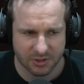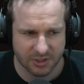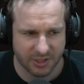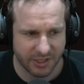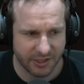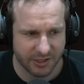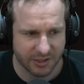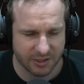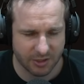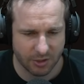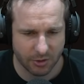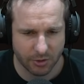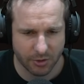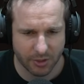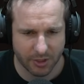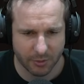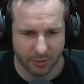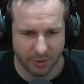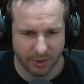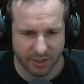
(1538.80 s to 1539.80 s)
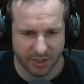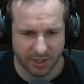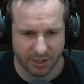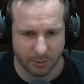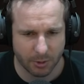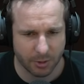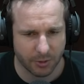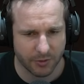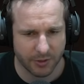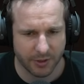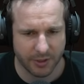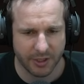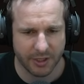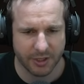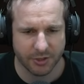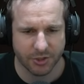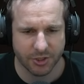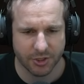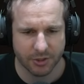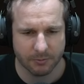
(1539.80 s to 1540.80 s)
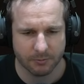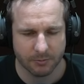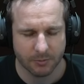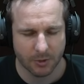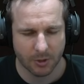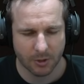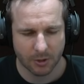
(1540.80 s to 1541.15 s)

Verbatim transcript: Stay in this low ground, and we're going to keep going around the edge here.